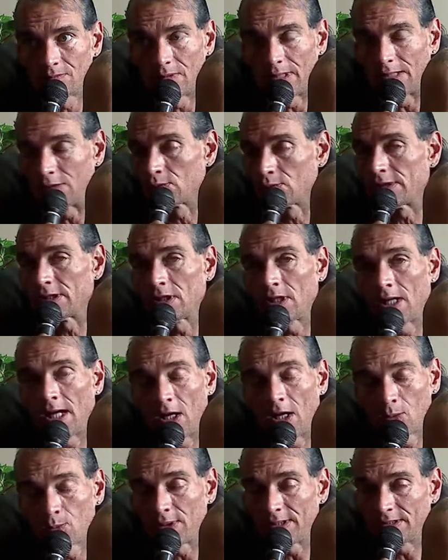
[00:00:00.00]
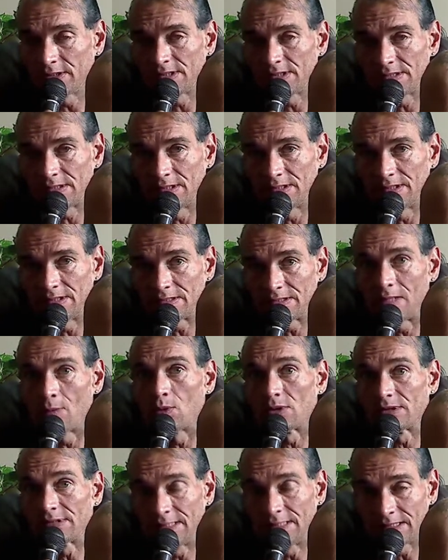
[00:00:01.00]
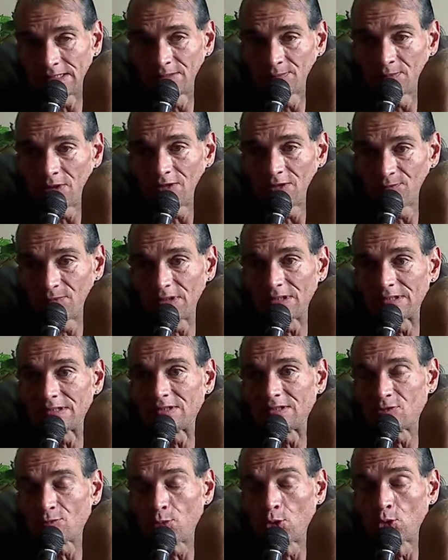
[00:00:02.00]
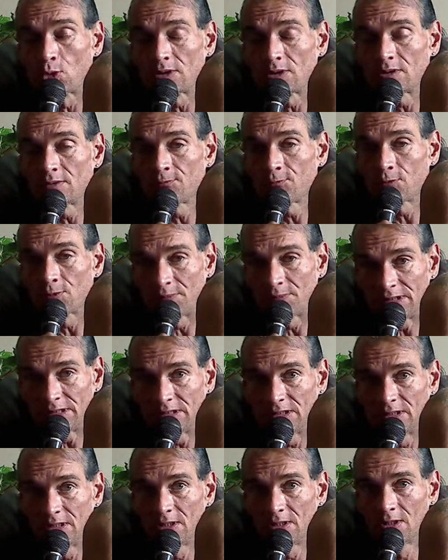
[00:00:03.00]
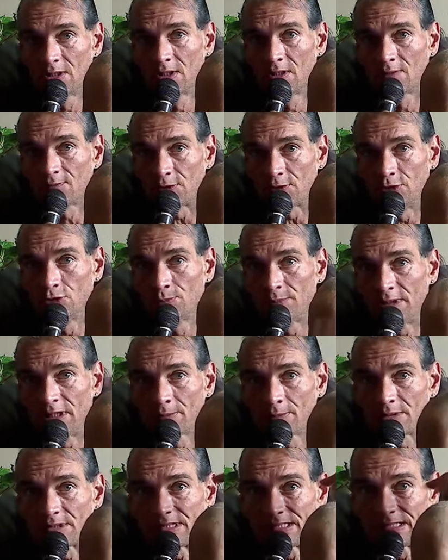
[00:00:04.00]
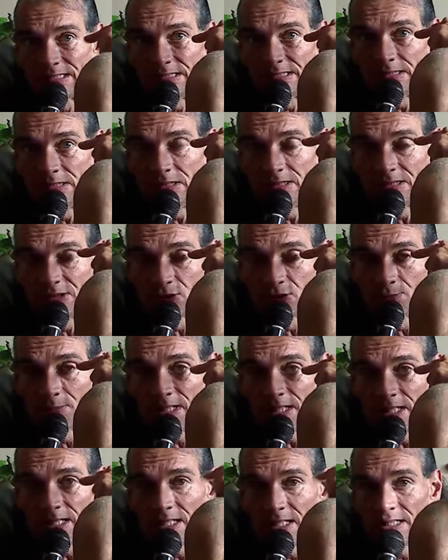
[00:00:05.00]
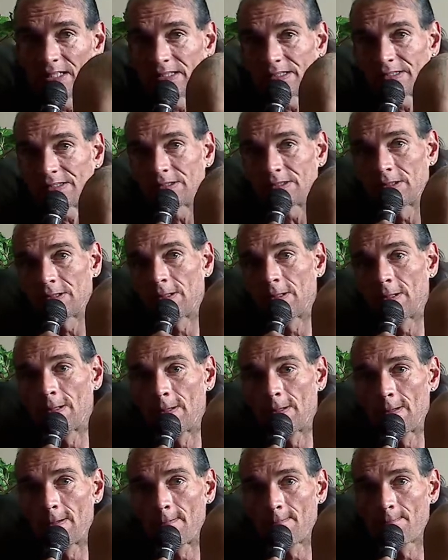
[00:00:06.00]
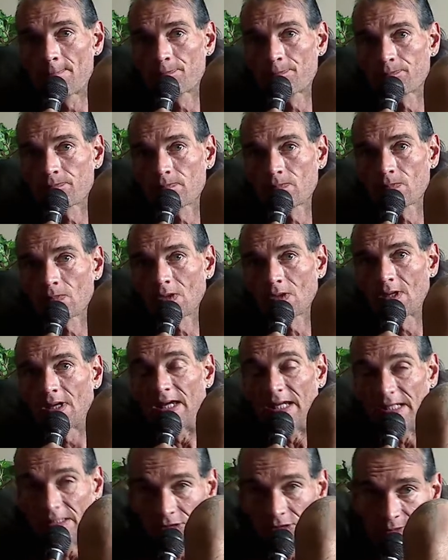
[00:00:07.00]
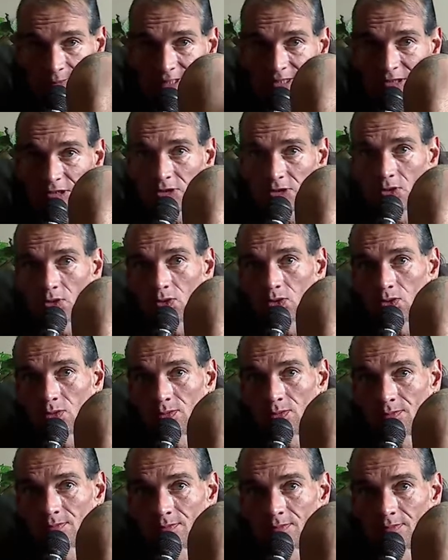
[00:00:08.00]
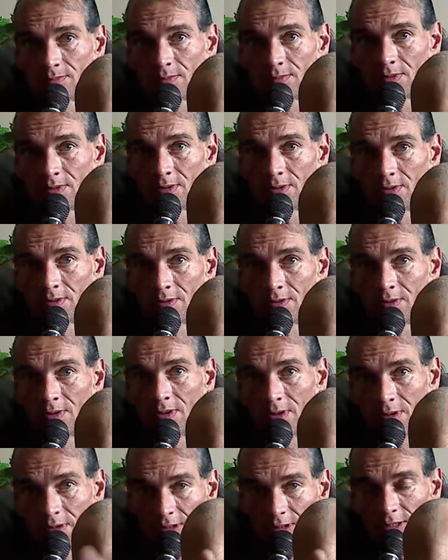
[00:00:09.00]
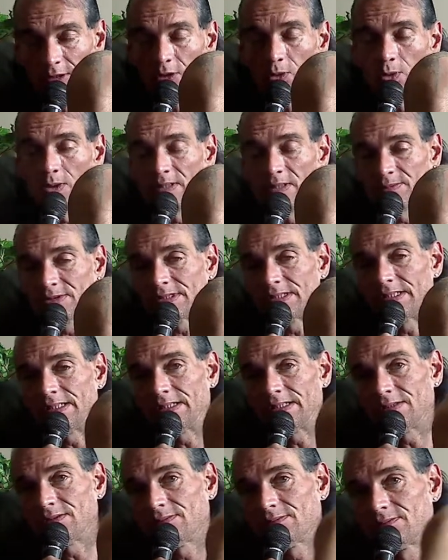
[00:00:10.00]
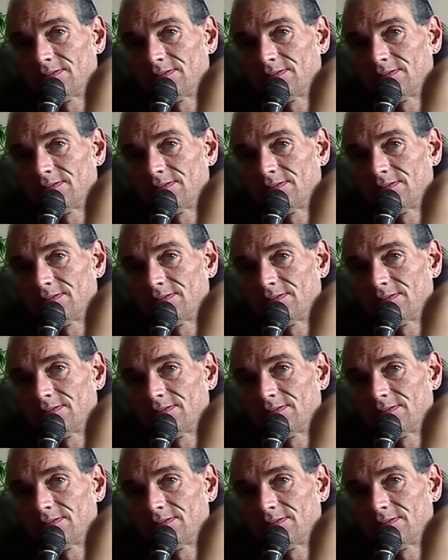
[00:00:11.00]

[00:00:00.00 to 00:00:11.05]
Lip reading: I don't care how bright the sun is. I will take them off because it's important for me, for you to be able to see into my eyes, into my soul, and know what I'm saying,